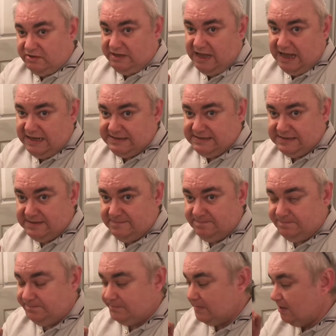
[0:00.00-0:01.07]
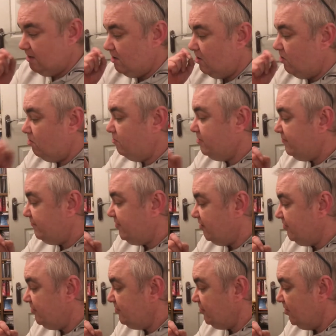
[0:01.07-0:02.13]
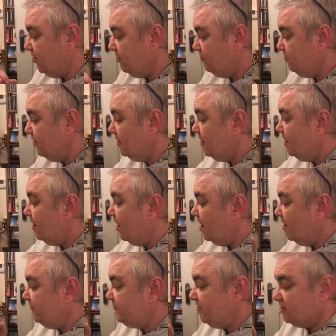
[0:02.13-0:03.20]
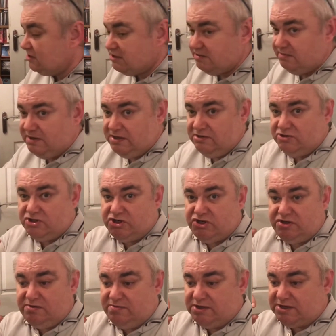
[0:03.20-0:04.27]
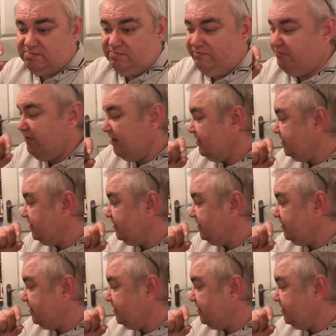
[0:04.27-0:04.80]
that, all you've got to do, I've got some little, very